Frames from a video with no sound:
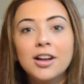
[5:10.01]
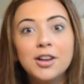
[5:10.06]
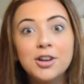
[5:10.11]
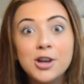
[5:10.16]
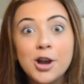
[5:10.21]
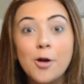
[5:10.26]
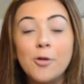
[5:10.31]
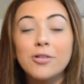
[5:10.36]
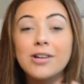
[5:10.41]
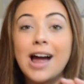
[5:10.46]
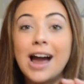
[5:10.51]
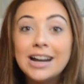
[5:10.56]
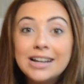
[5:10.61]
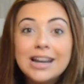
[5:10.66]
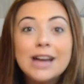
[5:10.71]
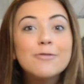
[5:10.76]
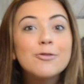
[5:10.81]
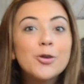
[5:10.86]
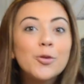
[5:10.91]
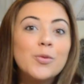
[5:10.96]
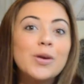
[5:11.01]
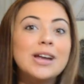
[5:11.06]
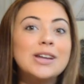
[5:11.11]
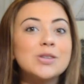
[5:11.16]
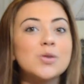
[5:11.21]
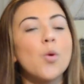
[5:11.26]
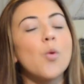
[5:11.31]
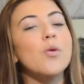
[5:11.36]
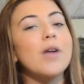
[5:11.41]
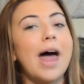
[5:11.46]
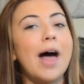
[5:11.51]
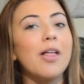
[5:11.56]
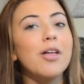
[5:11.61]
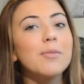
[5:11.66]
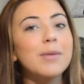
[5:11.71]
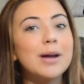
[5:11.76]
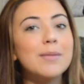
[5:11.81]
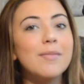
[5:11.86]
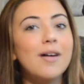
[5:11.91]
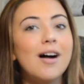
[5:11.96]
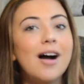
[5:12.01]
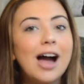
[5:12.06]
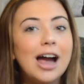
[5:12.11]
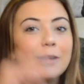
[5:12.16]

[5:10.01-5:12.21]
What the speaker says: Note, I never went and toured Alabama.